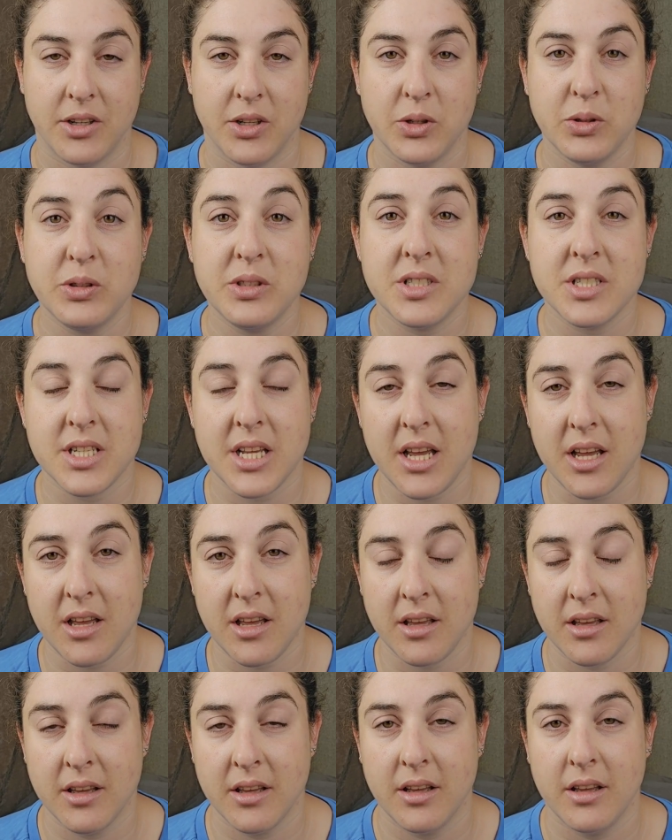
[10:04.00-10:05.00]
You'll
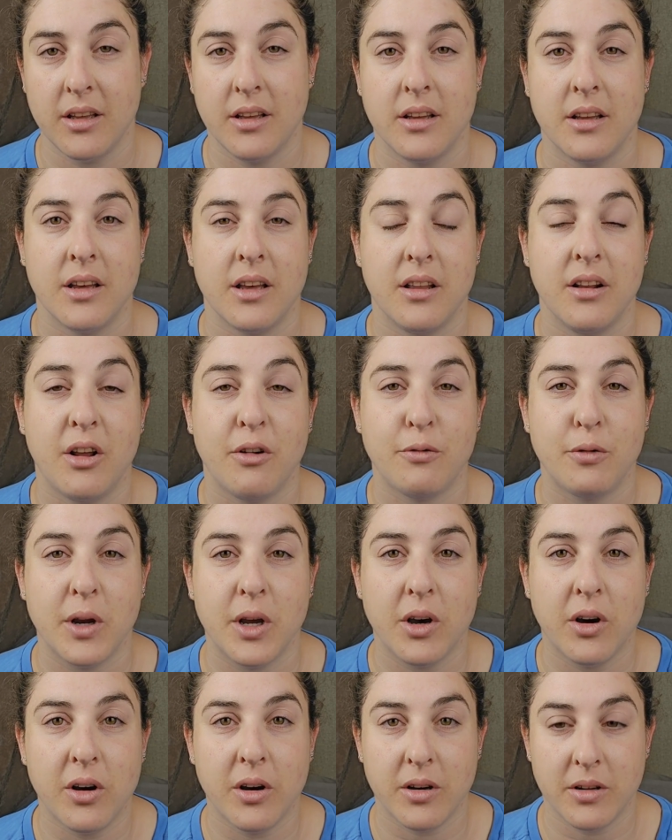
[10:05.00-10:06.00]
see in
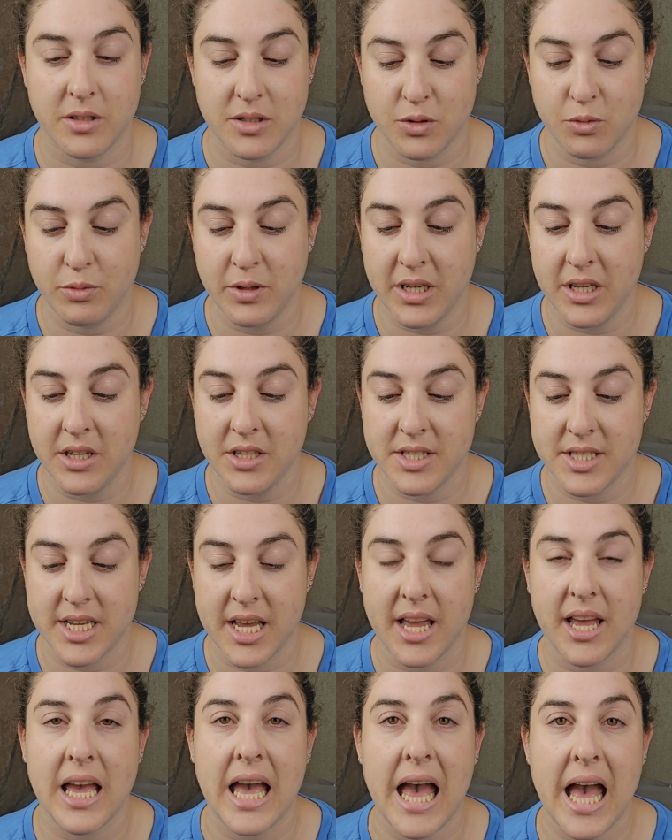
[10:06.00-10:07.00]
Afrikaans we
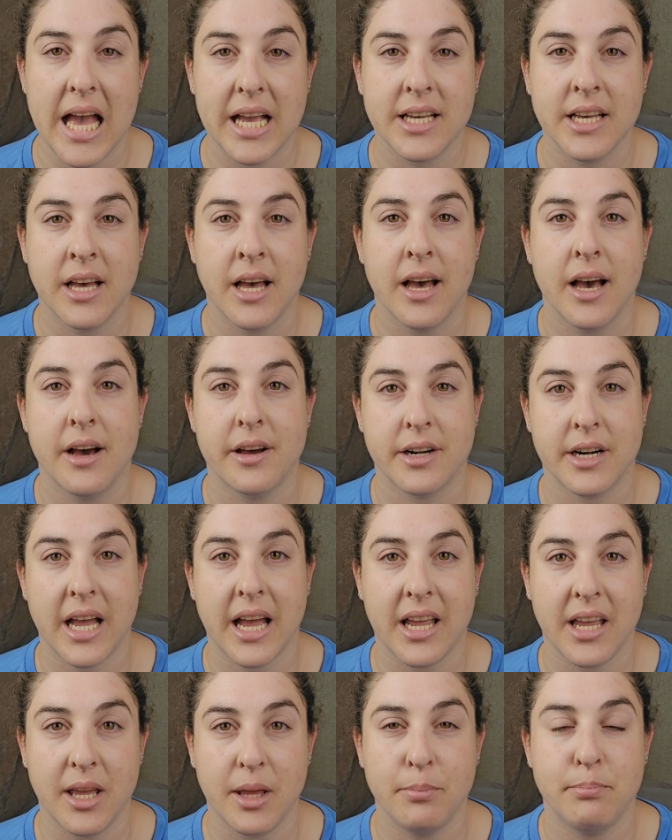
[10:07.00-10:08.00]
say ek
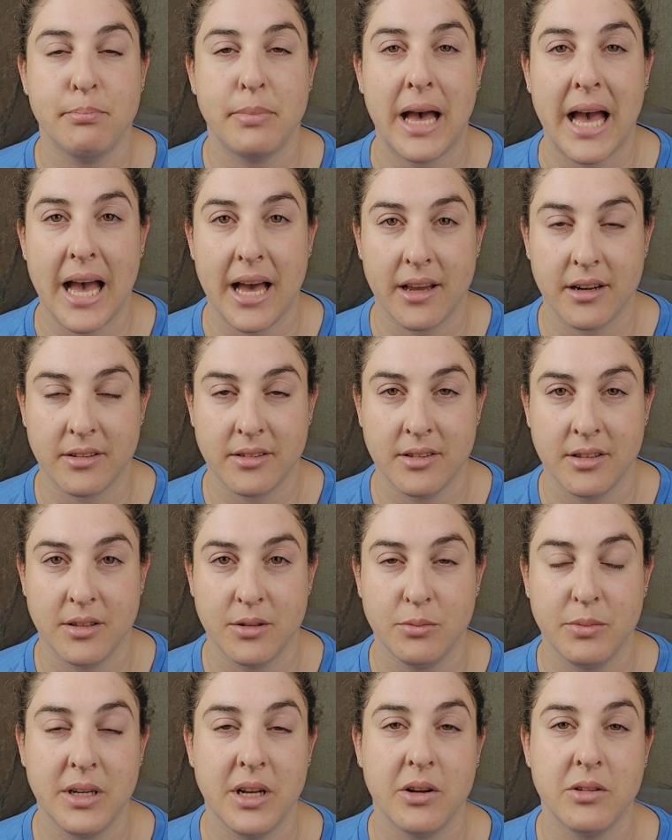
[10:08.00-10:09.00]
ry perd.
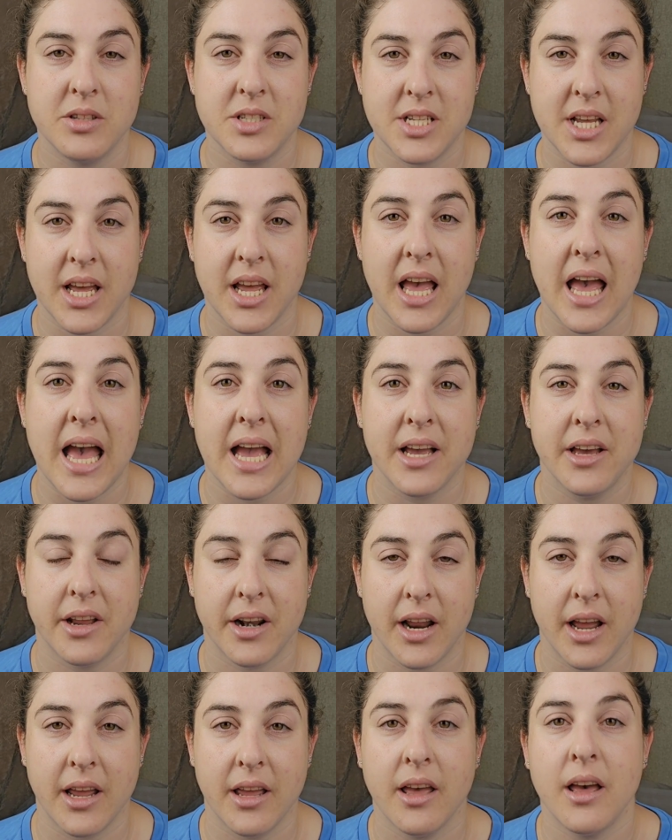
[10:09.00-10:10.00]
We don't say ek
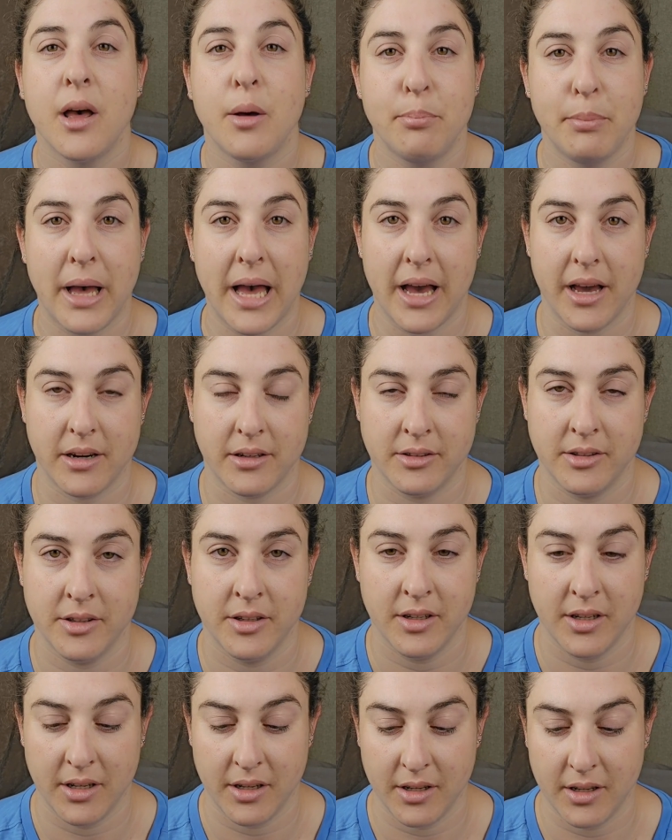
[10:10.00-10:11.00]
ry 'n perd.
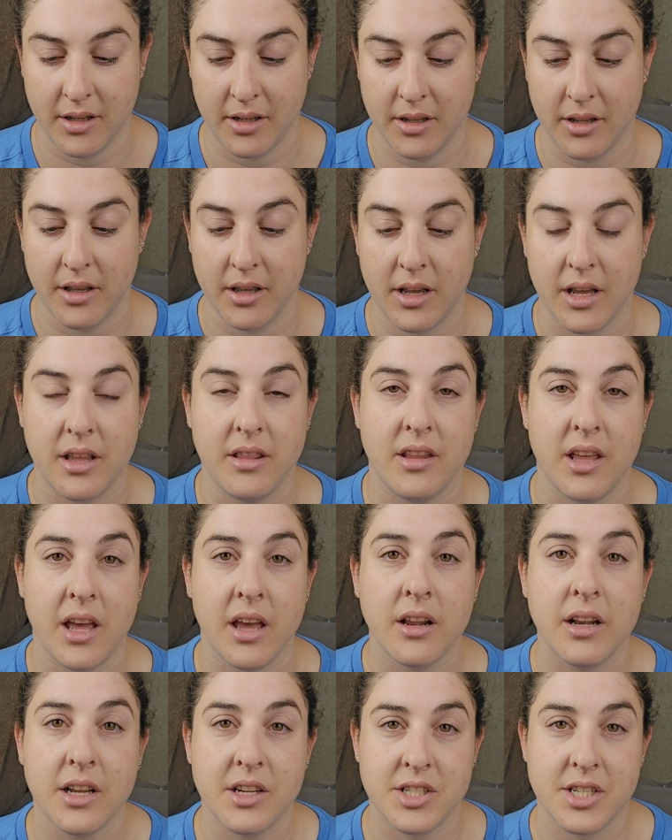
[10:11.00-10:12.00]
In the
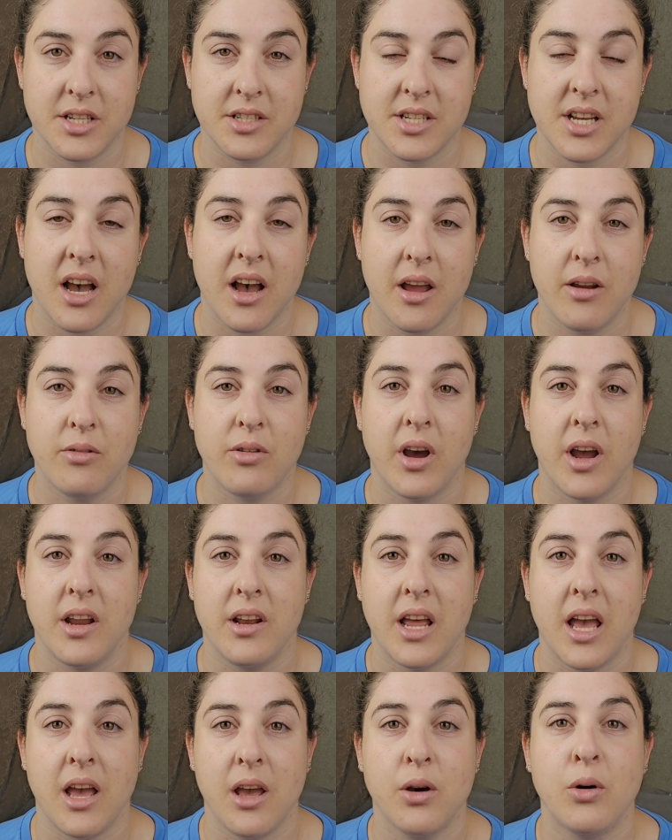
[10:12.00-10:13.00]
English it's I ride
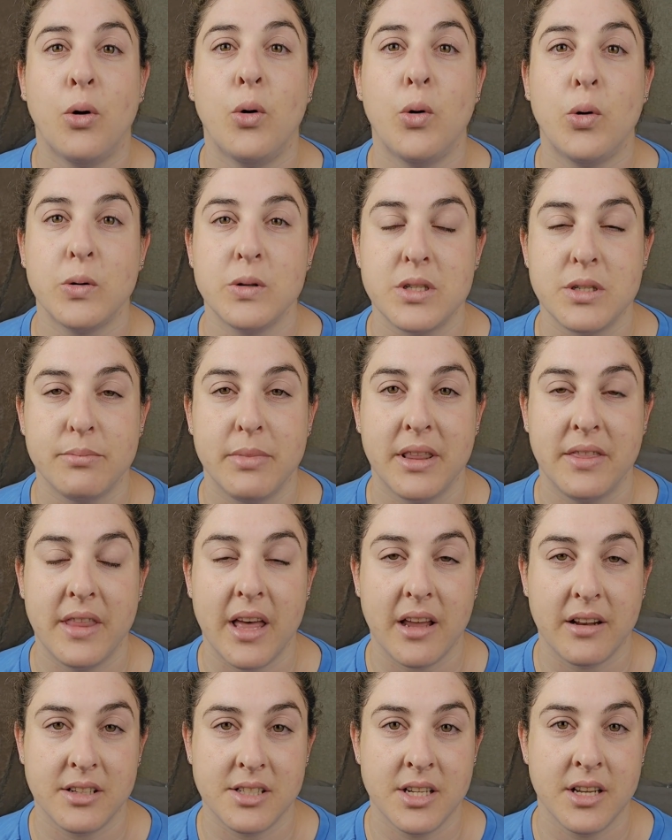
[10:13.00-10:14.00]
a horse, but
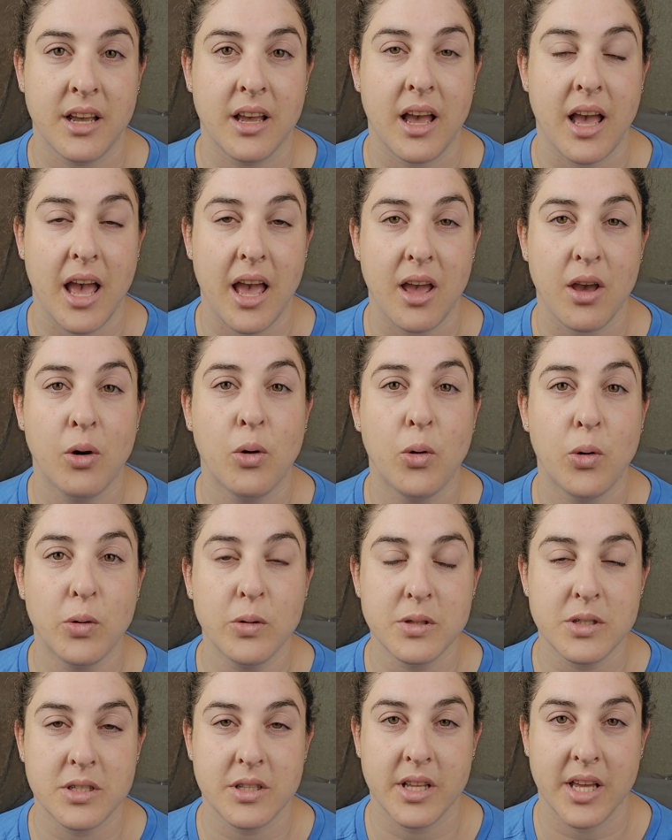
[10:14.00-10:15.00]
that a
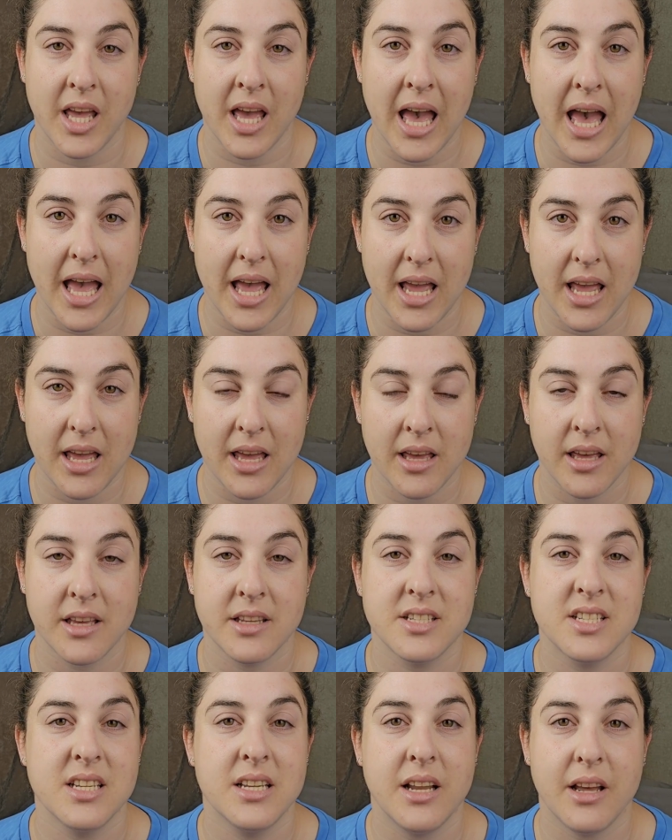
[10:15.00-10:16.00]
horse, the a
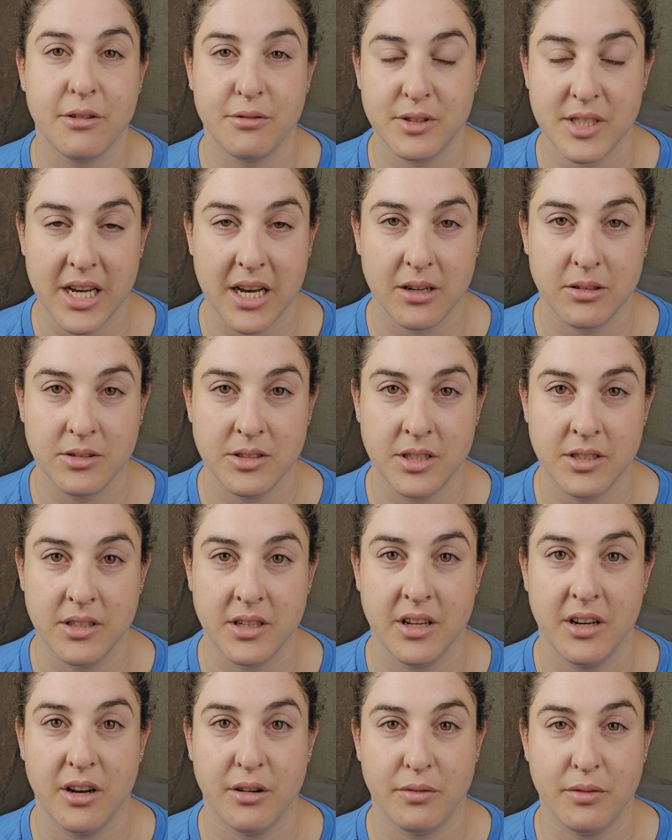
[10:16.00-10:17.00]
is left out
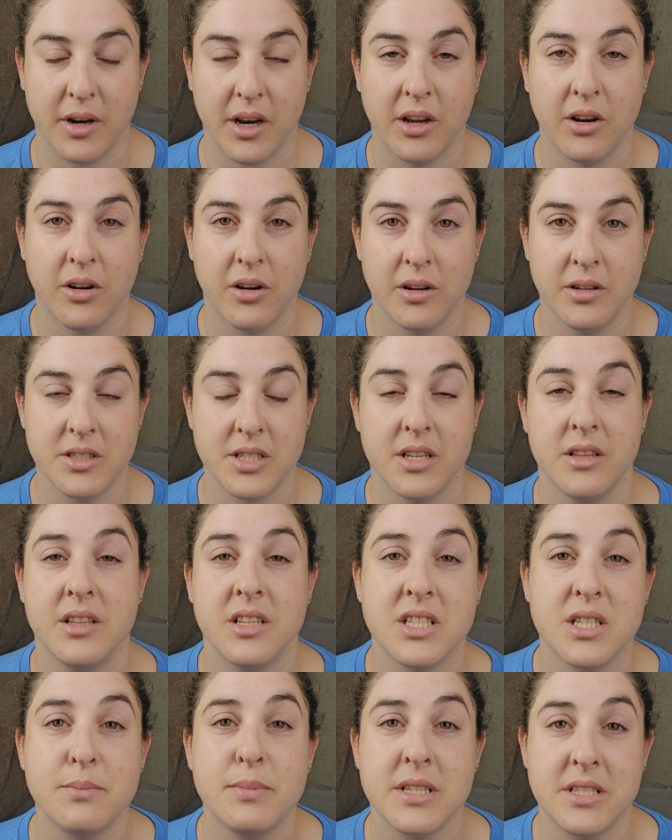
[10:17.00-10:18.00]
in Afrikaans in this
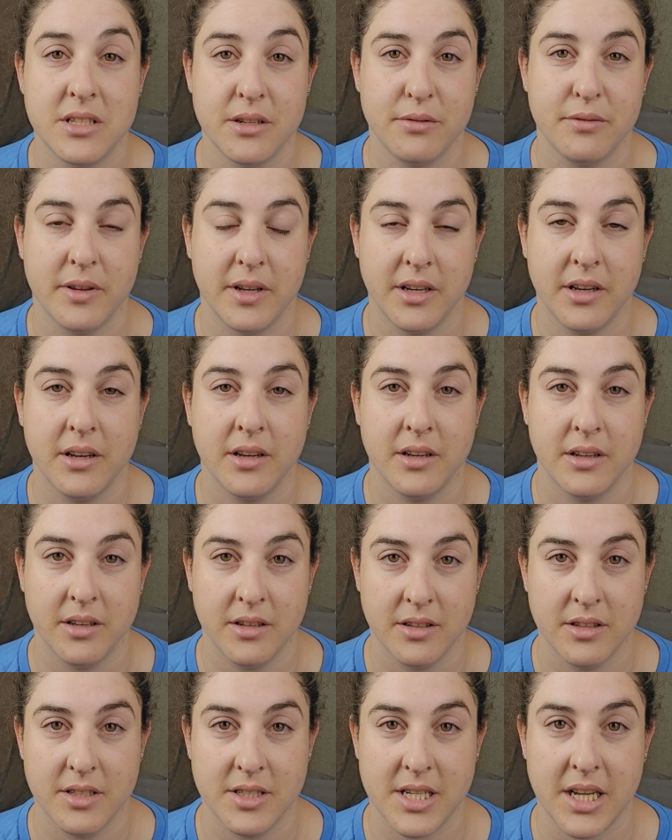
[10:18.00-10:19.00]
specific
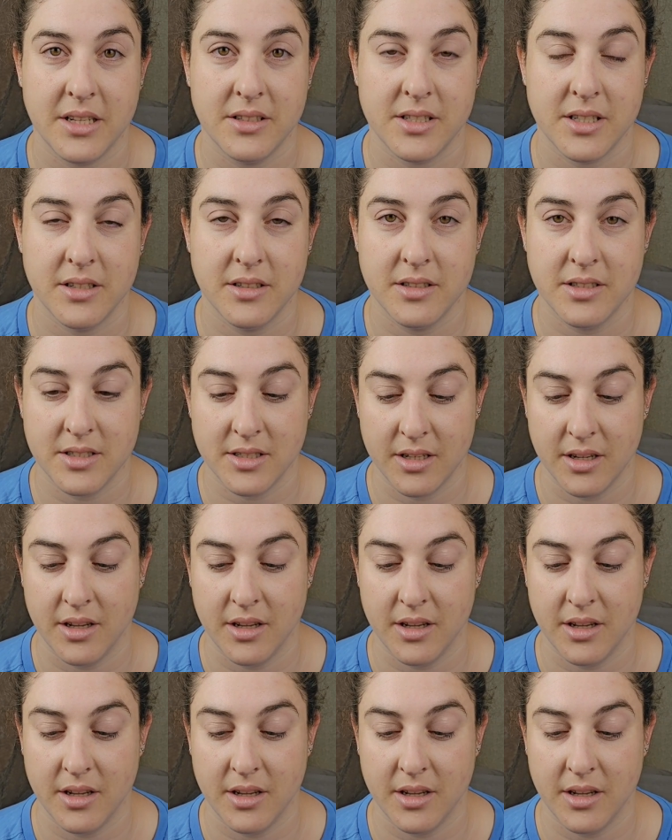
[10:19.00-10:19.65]
sentence.